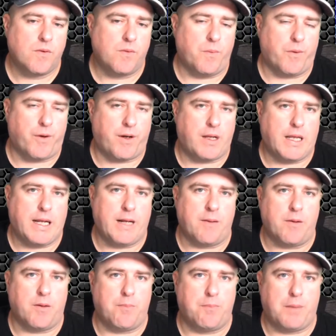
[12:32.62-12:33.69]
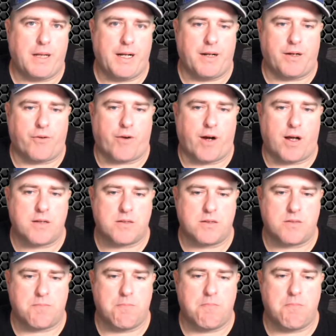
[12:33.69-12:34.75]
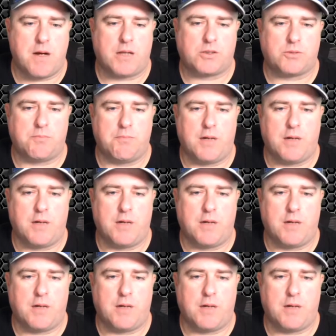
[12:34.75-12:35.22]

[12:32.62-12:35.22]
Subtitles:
where a blade of grass is much